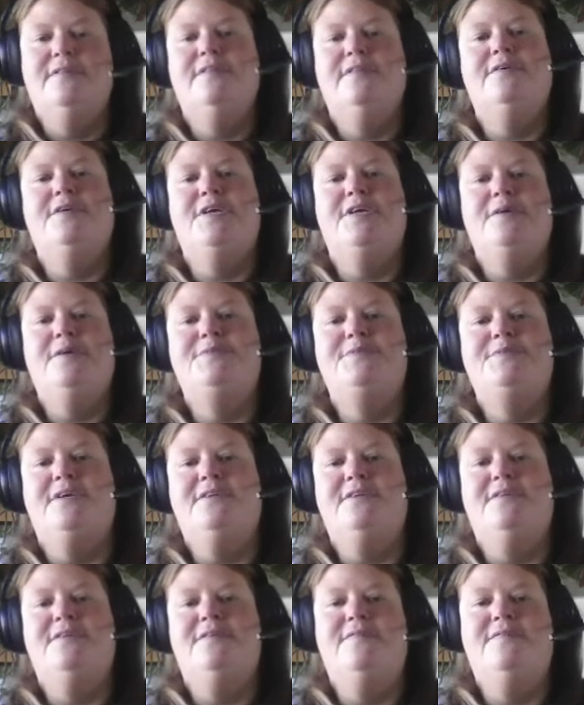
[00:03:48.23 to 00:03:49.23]
learning
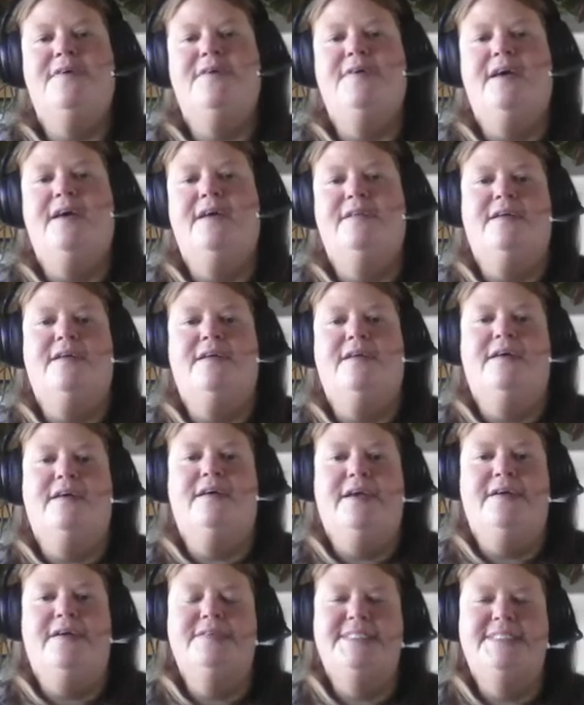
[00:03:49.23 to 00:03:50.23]
objective on
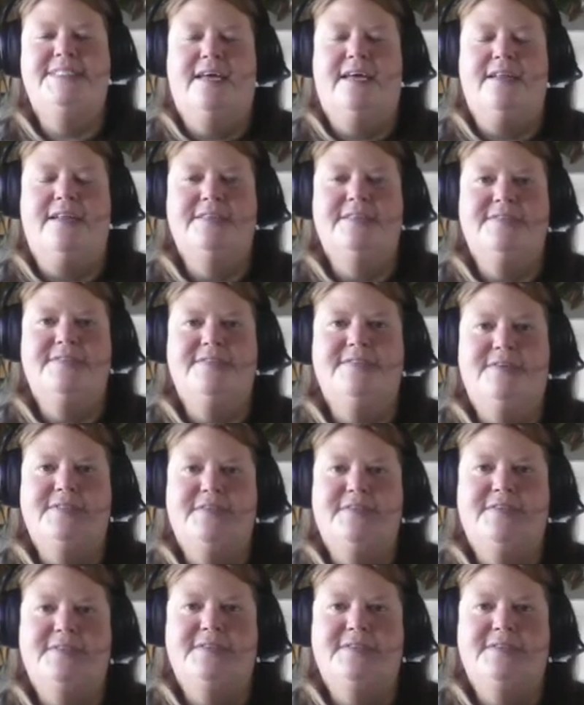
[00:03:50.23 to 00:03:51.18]
Aristotle's views of